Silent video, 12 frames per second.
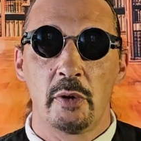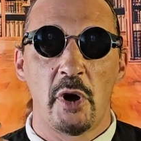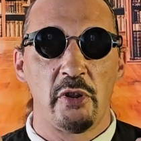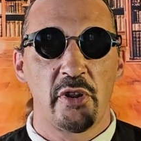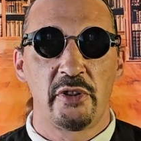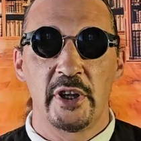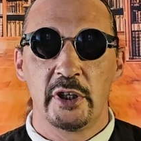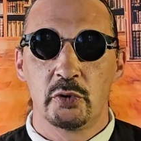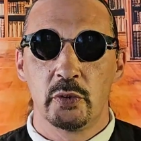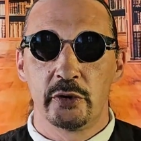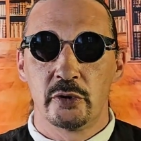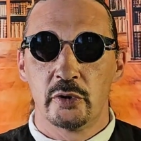other things
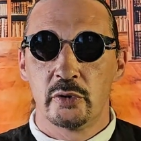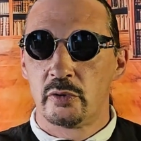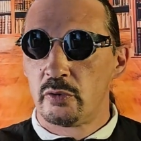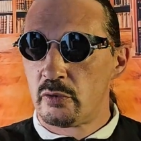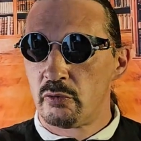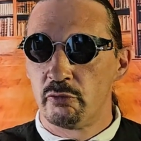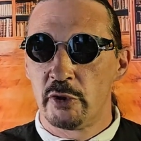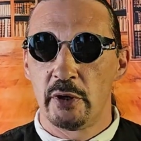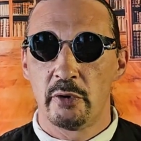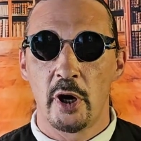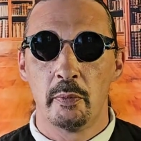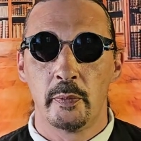with your rear arm,